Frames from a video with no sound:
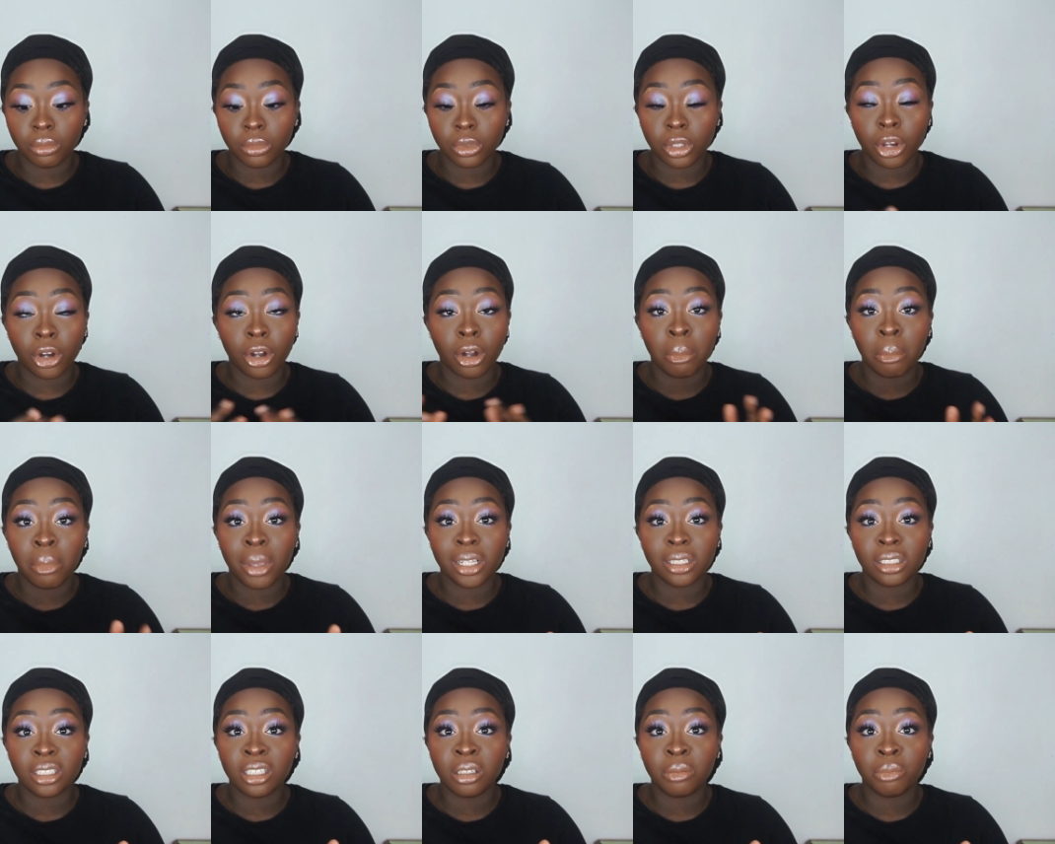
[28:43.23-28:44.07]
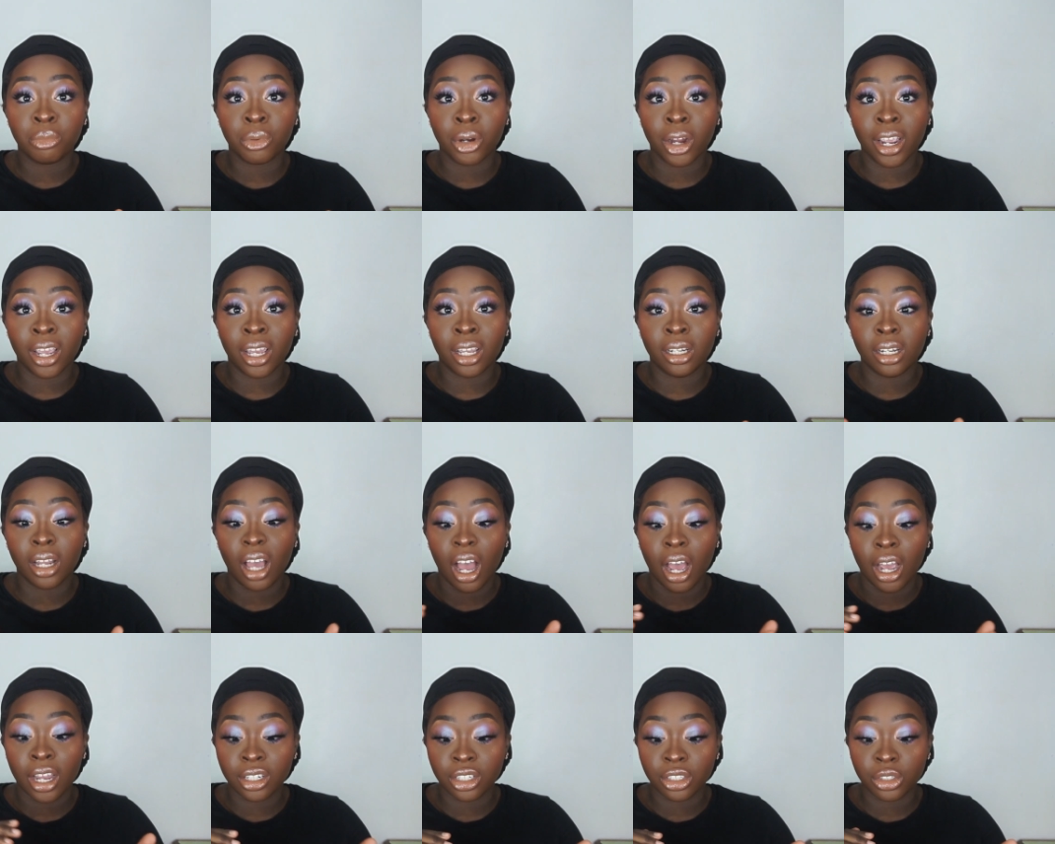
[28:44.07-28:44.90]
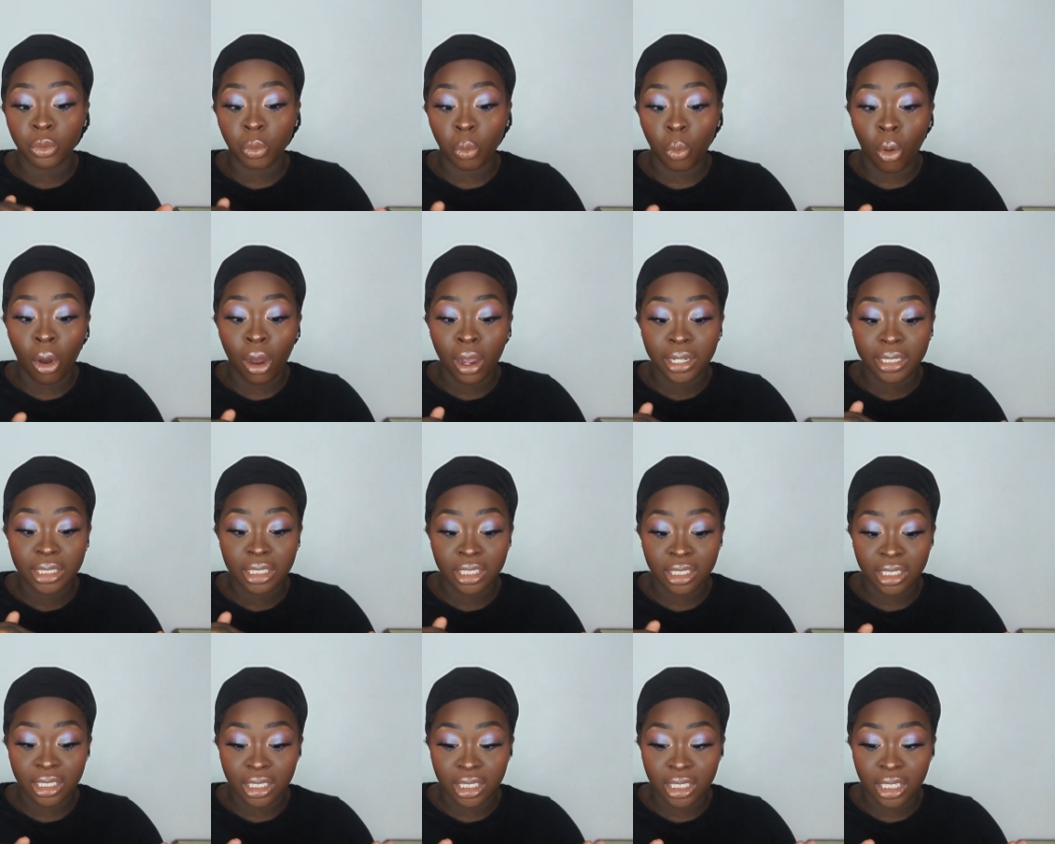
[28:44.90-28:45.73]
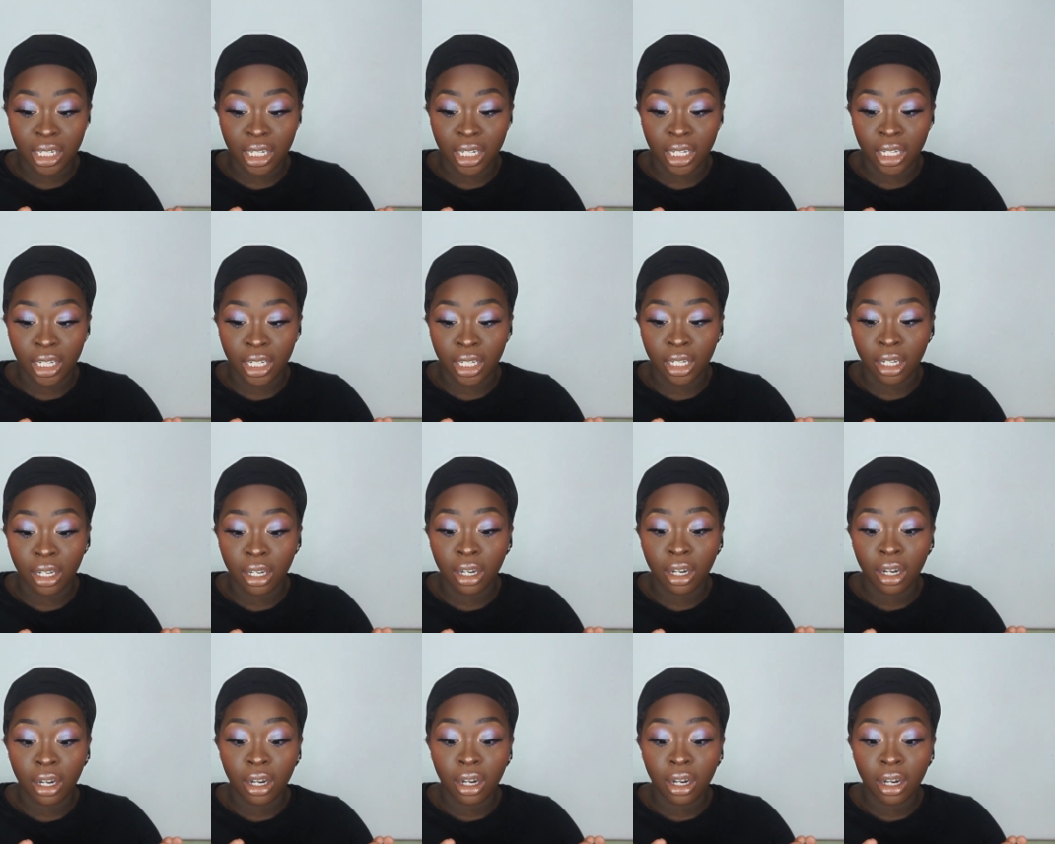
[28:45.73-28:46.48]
They're an amazing brand. I just want to see